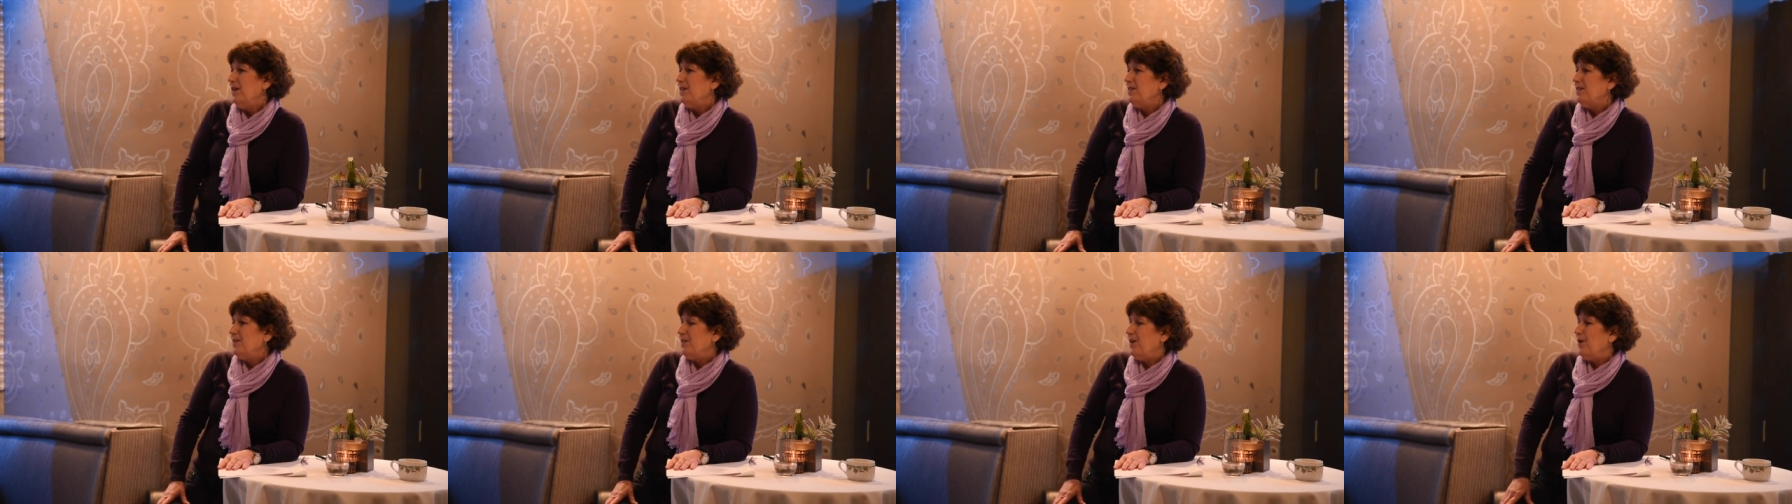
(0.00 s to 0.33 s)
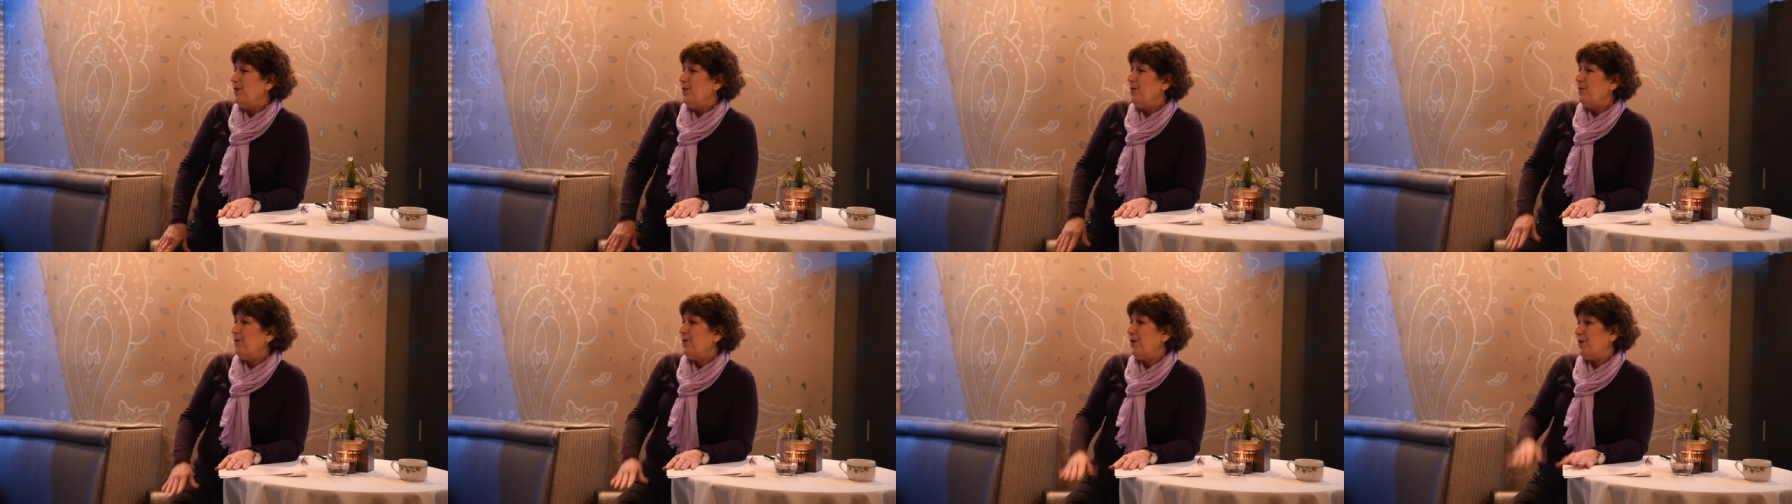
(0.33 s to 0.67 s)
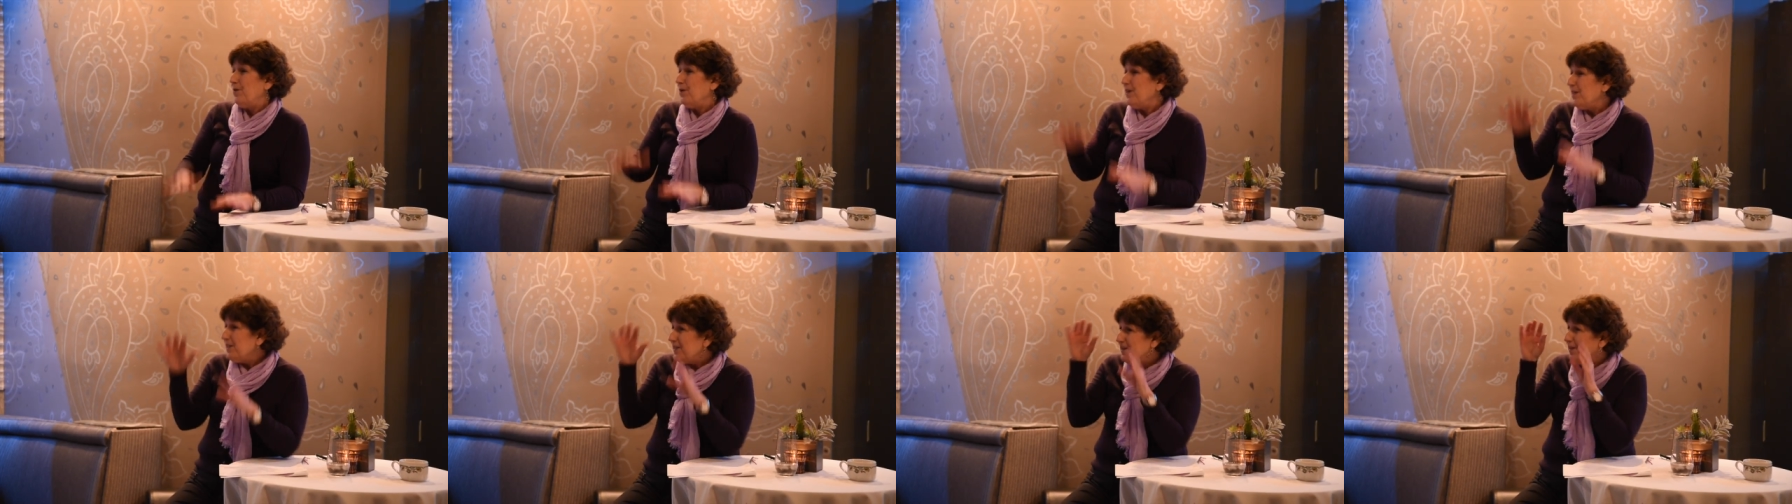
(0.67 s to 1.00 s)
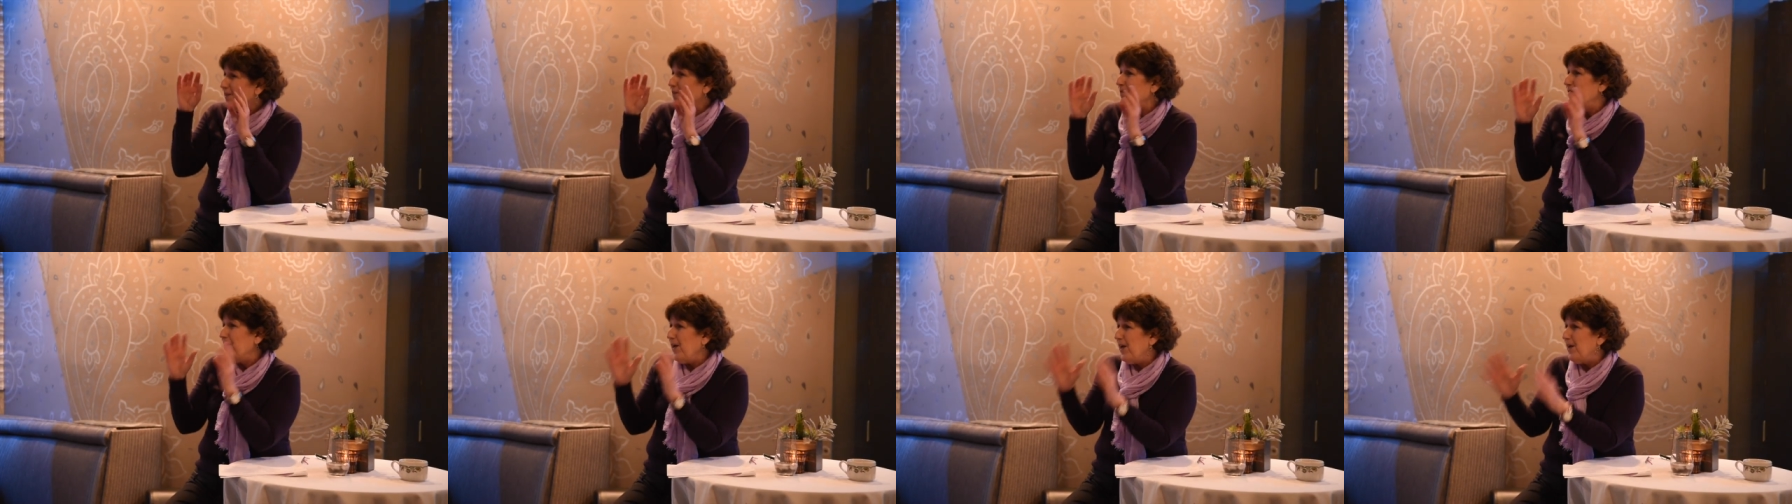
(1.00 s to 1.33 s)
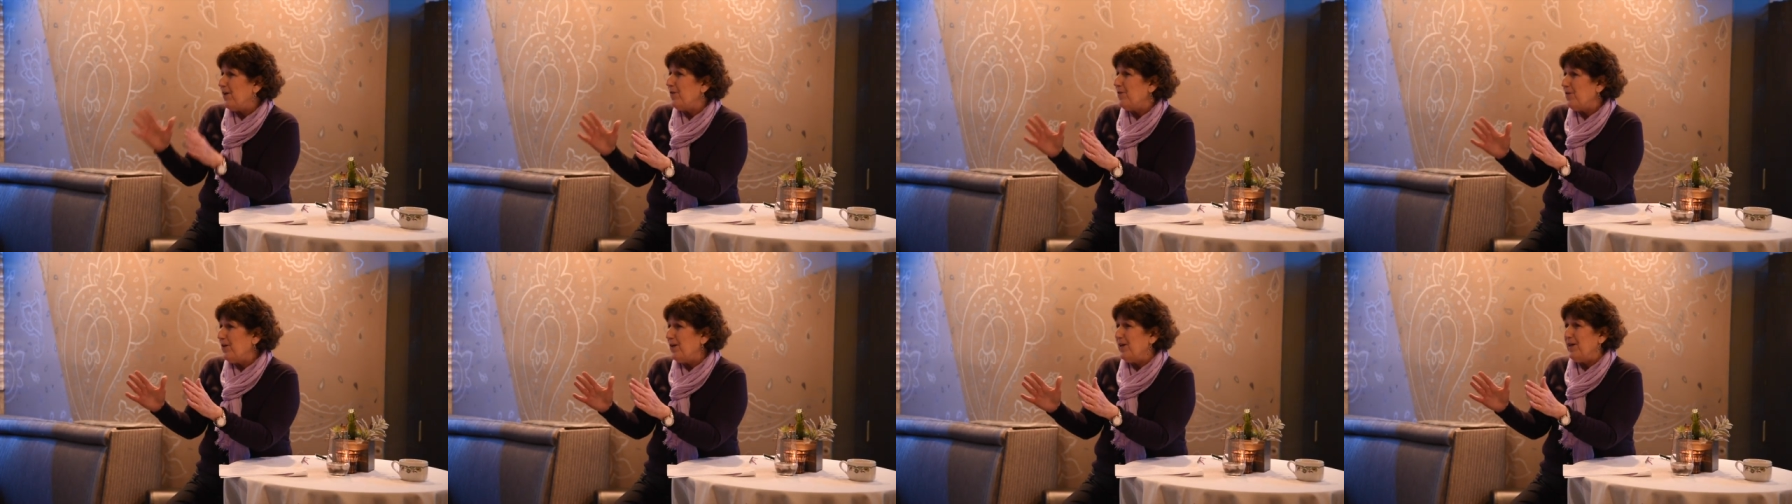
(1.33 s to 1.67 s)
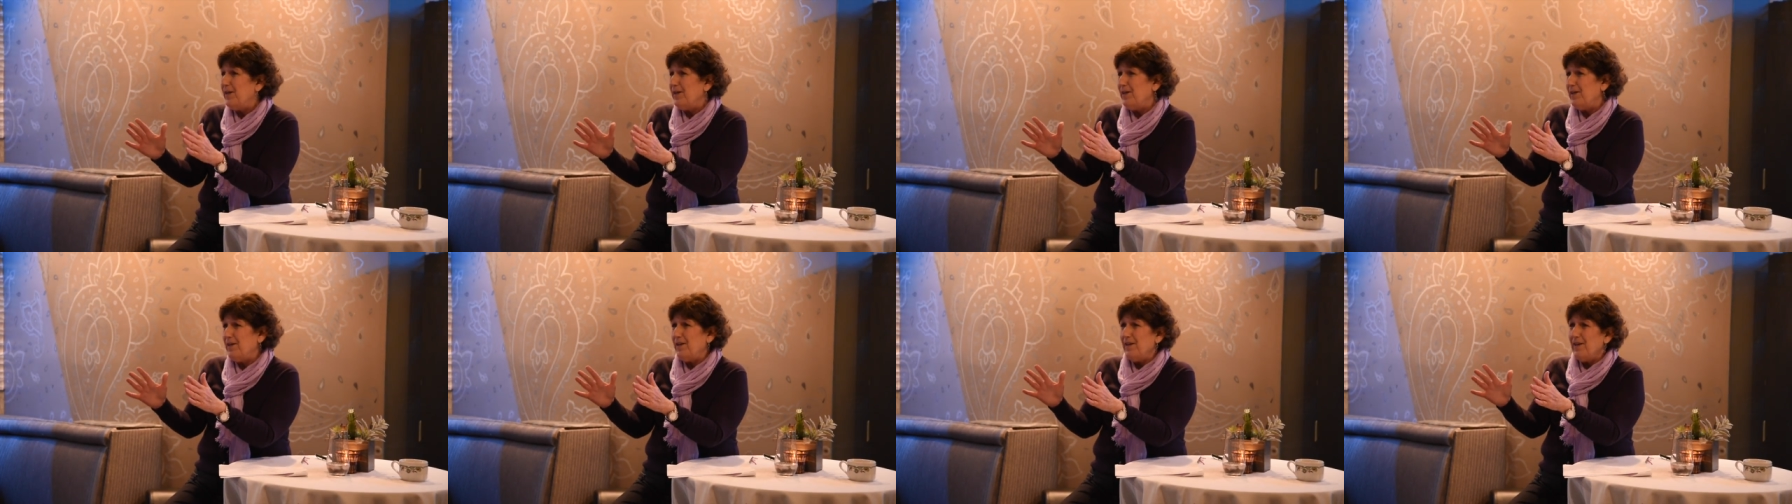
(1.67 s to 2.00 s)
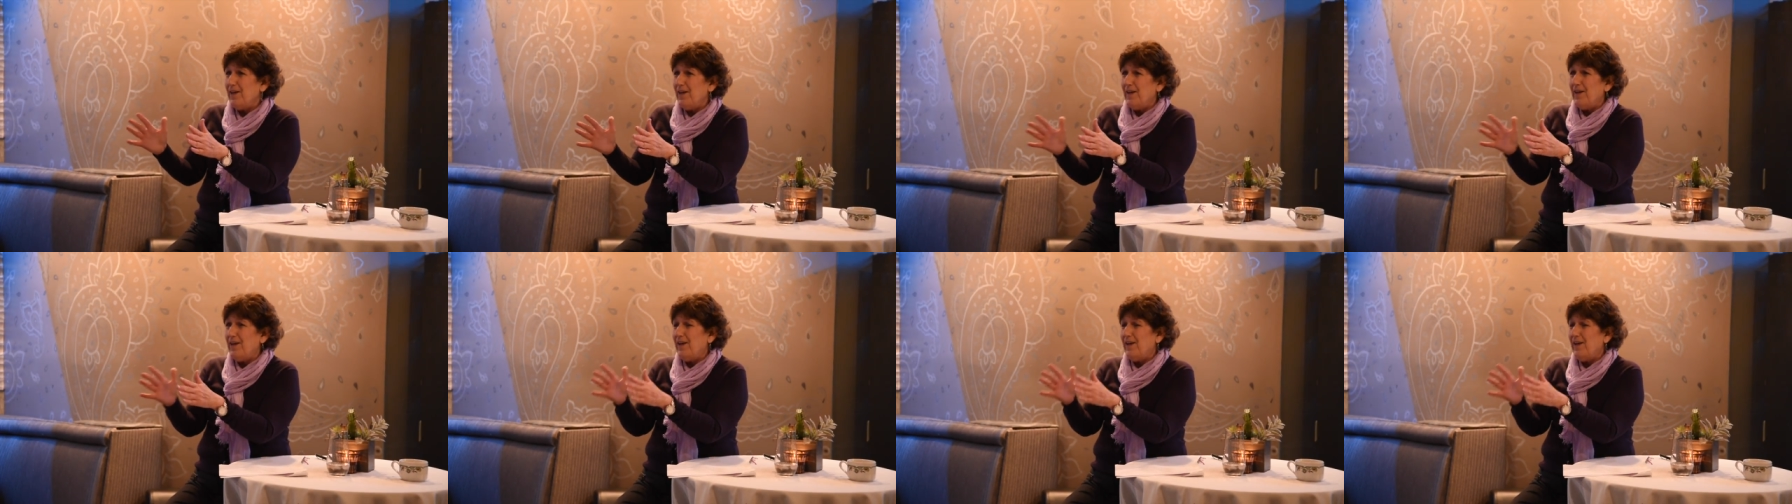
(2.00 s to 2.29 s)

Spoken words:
So there is a veteran